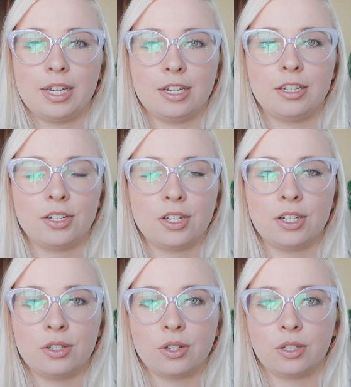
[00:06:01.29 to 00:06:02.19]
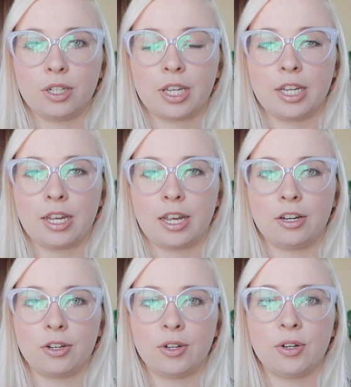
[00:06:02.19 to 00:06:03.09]
In addition to looking
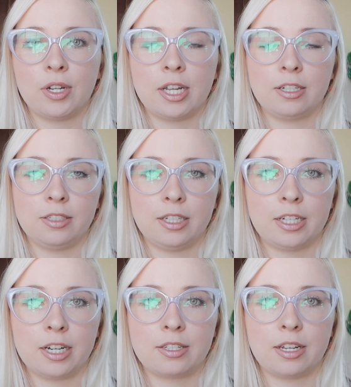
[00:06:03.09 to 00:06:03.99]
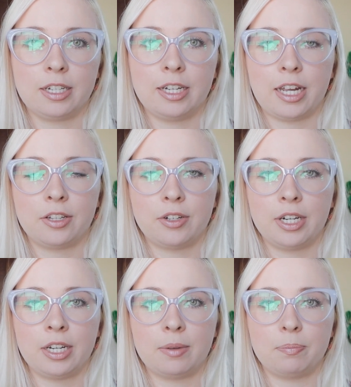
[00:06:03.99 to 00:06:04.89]
at your Google Analytics and
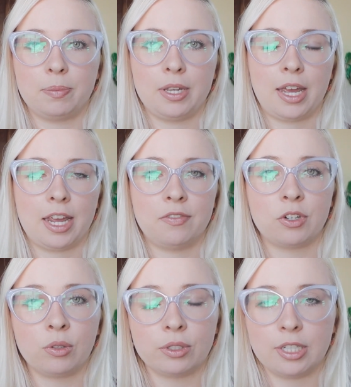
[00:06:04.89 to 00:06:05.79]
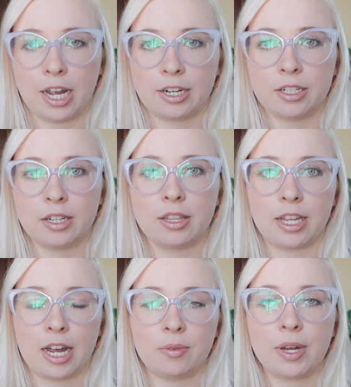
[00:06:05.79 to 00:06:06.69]
gathering behavioral data
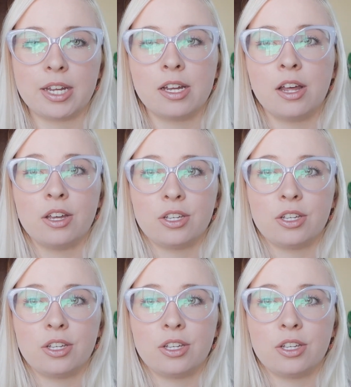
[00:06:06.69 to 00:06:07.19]
that way,